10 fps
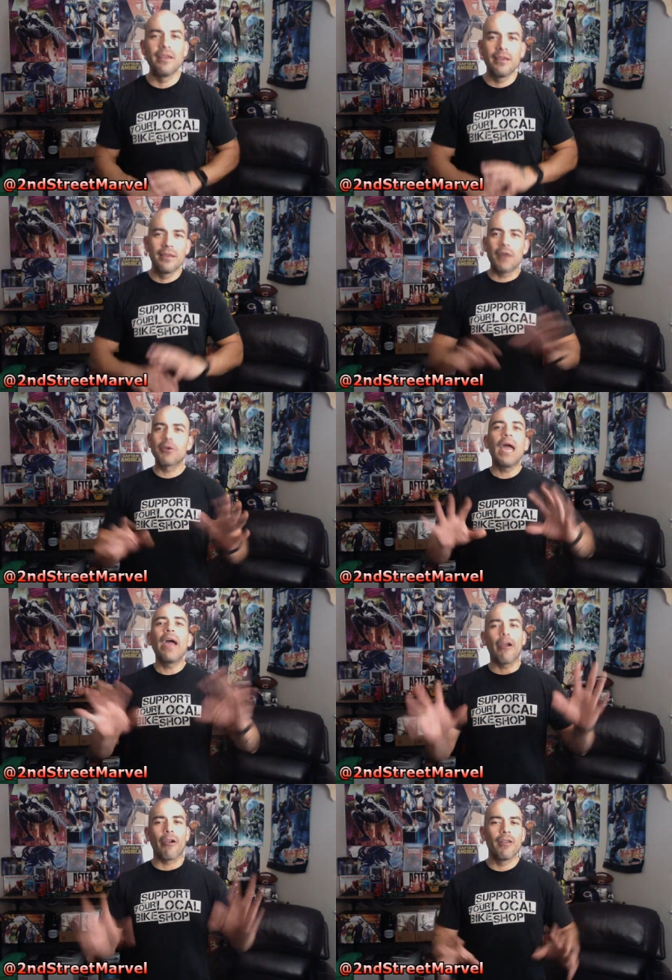I don't
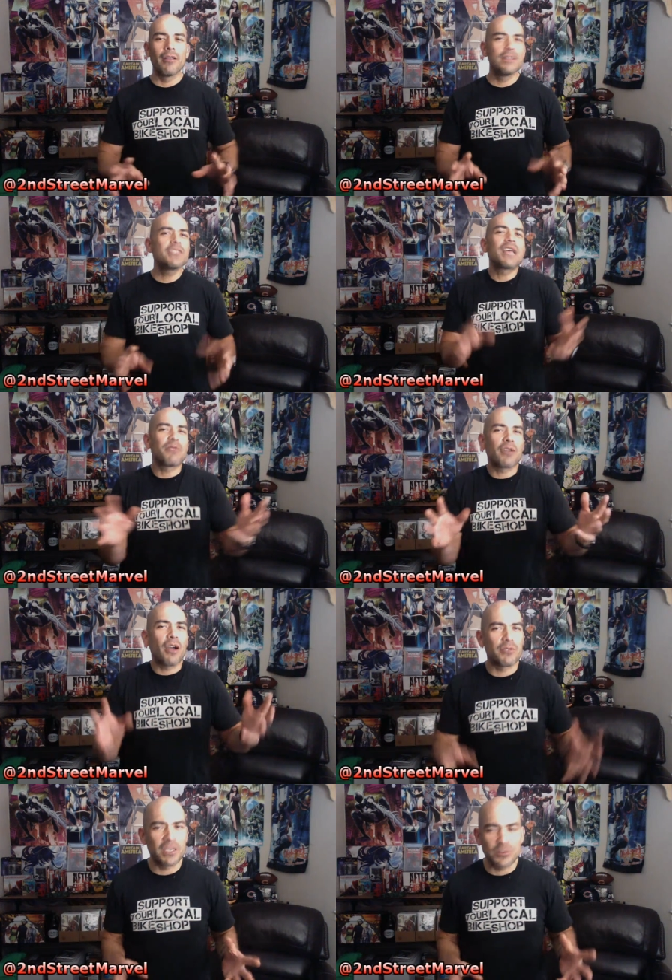care. Let's just have the
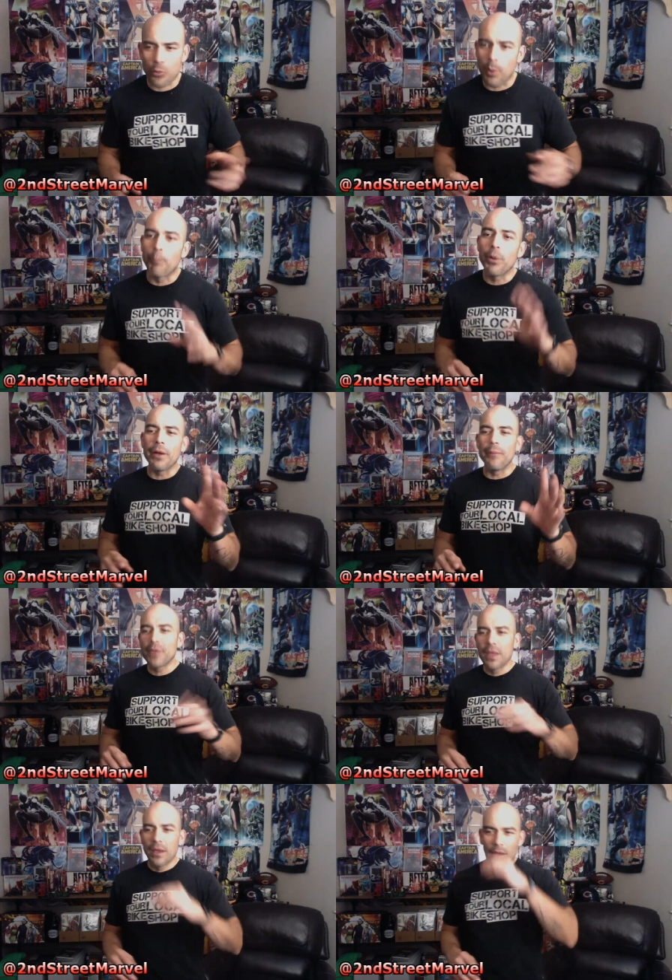conversation for one. But
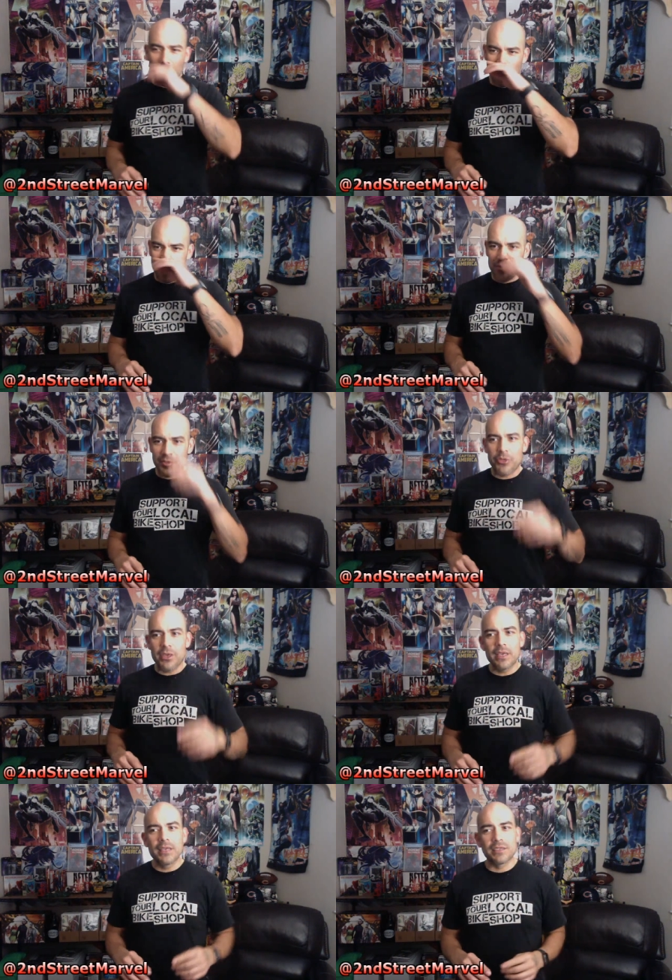The thing
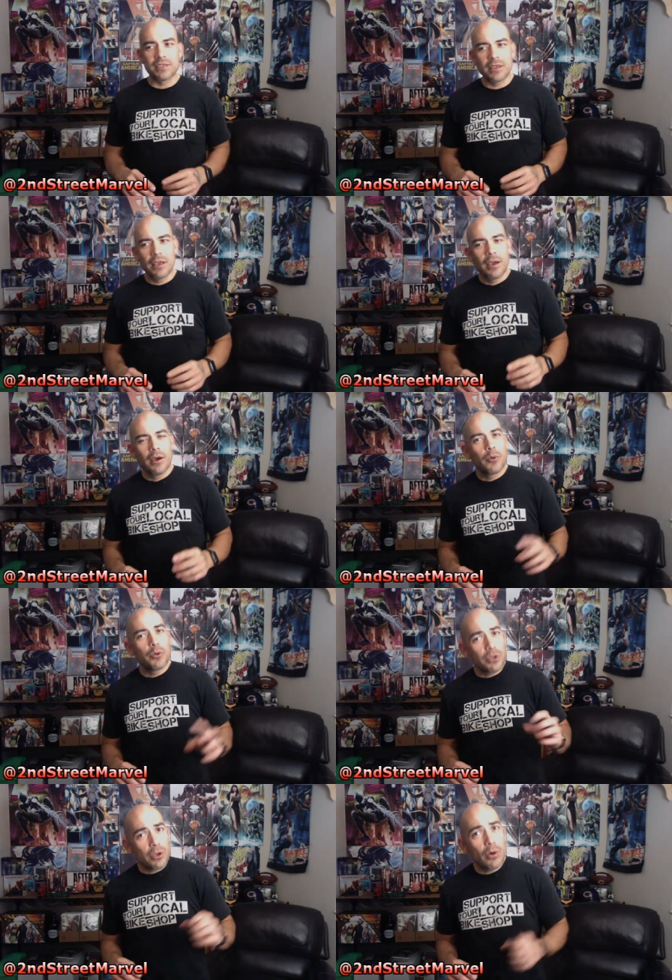is when
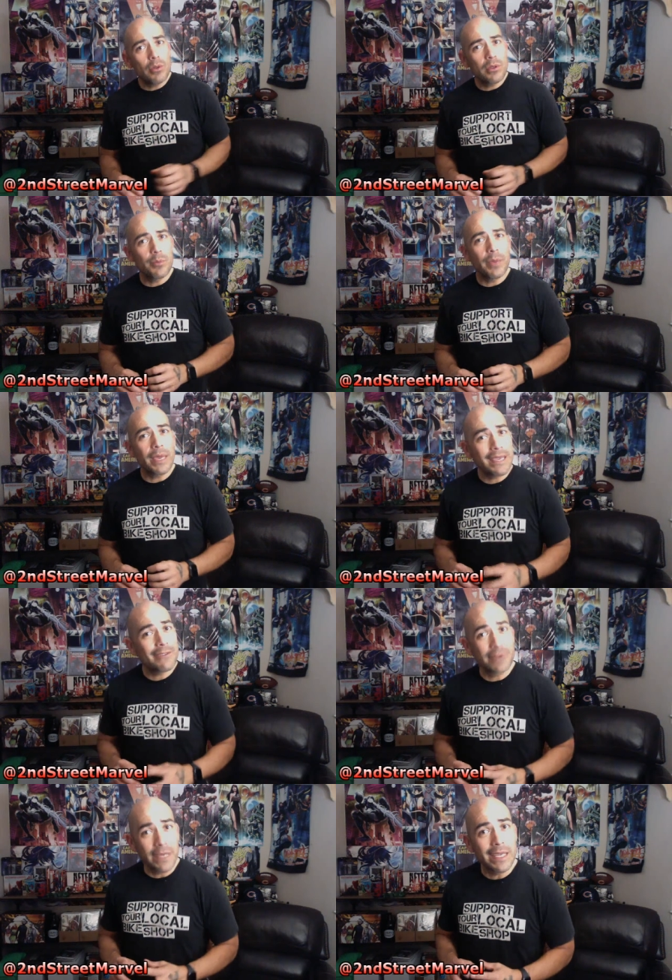you go and you make a
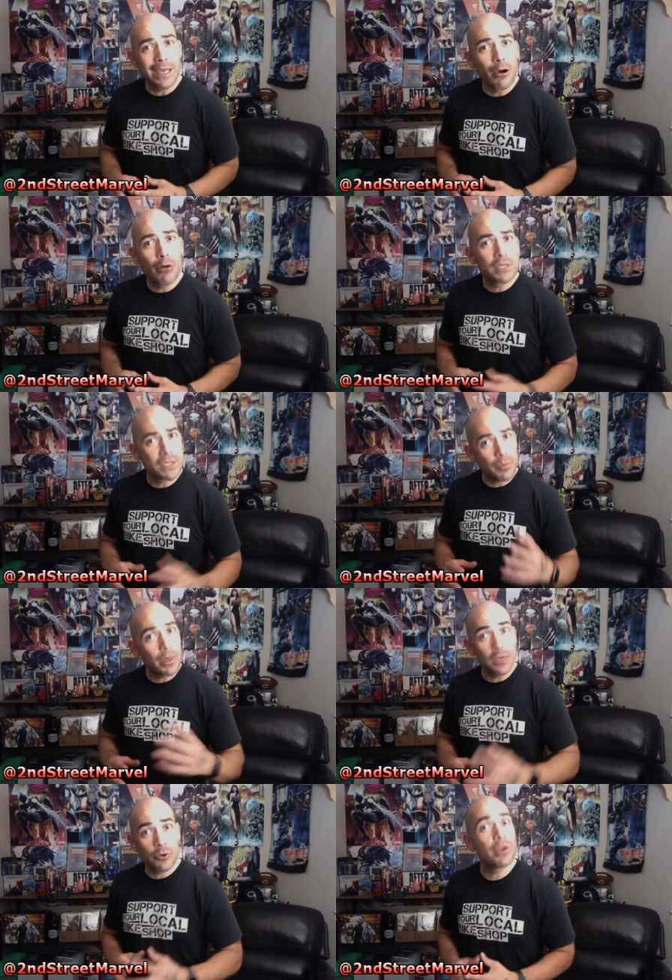video and somebody
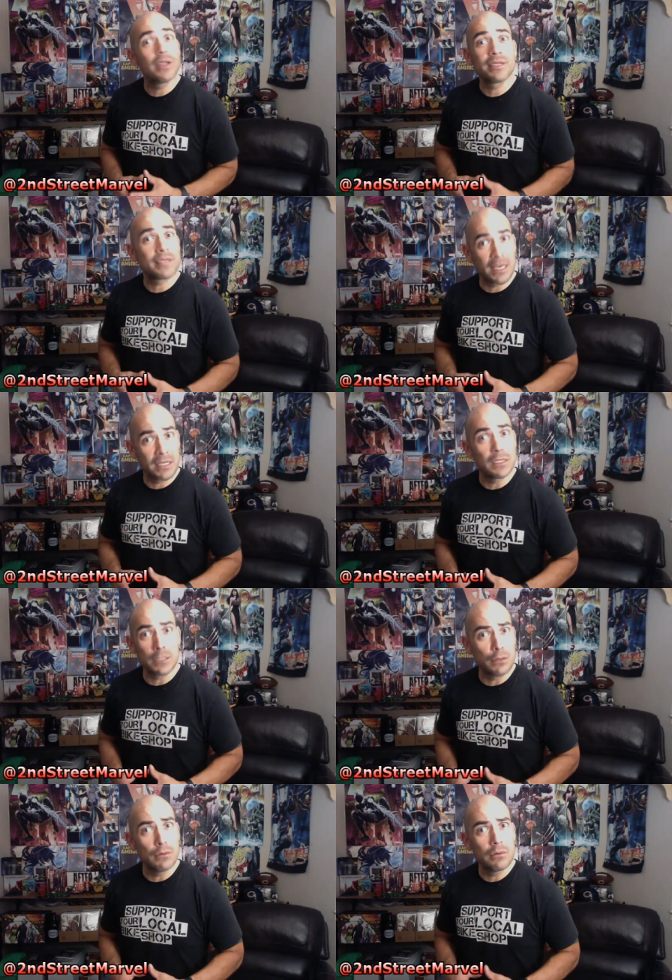criticizes
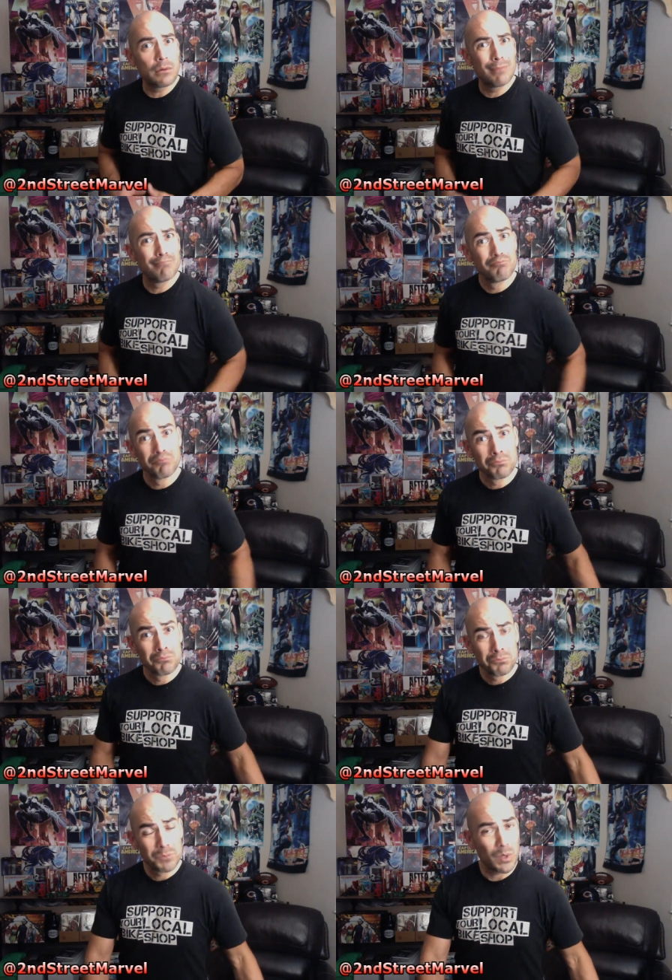you,
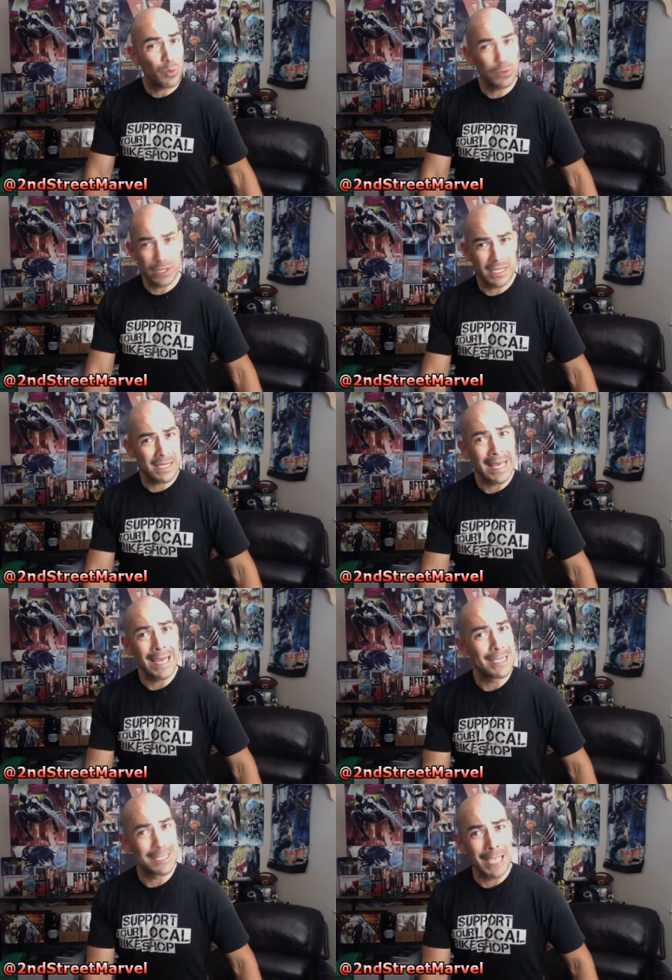don't just let
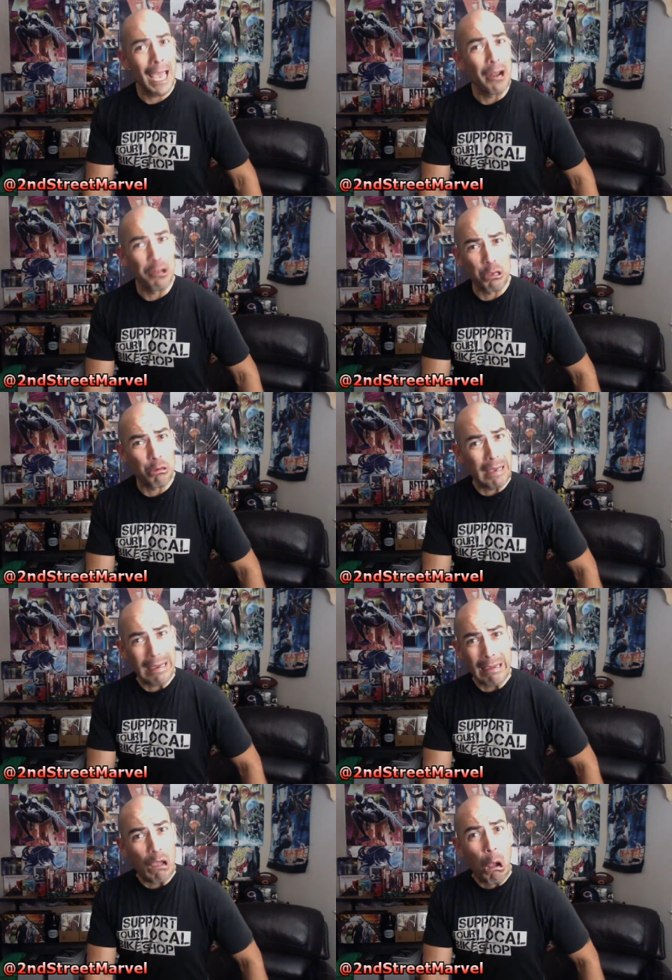it shatter your
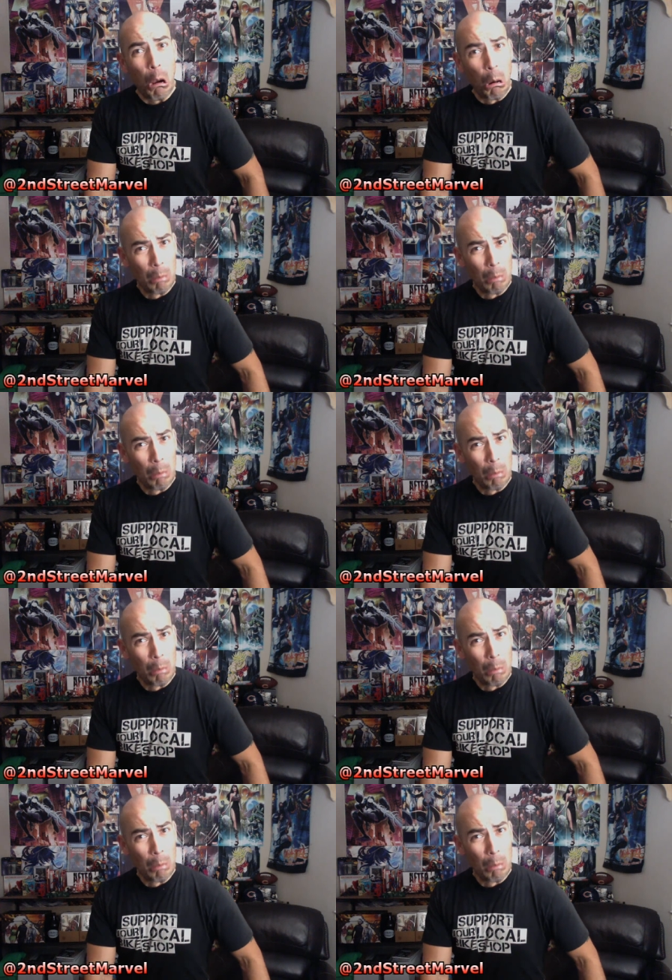ego